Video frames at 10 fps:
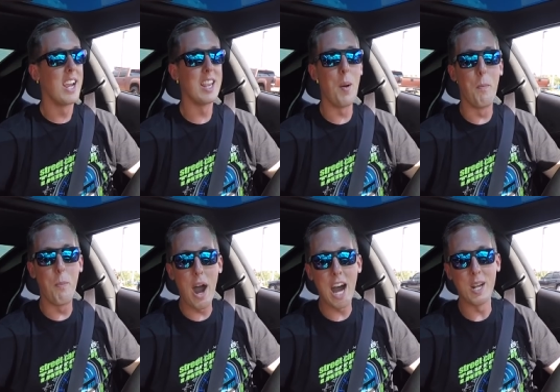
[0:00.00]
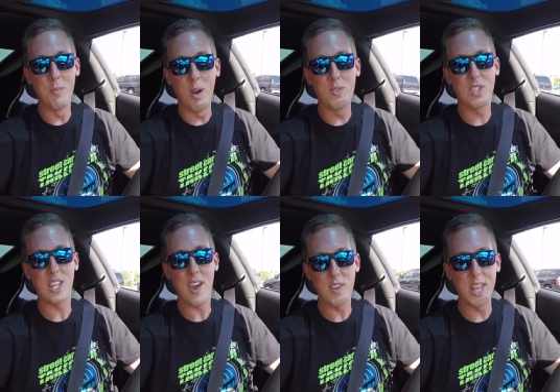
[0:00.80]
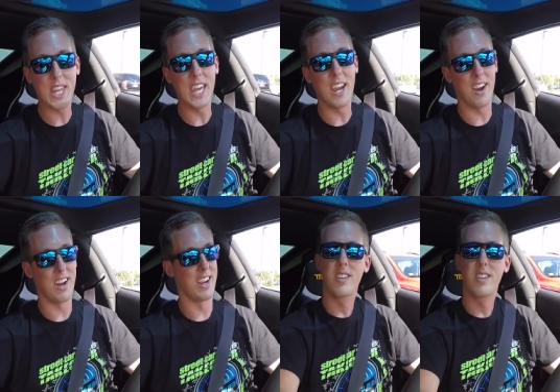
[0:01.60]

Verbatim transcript: in the bottom of 7th gear.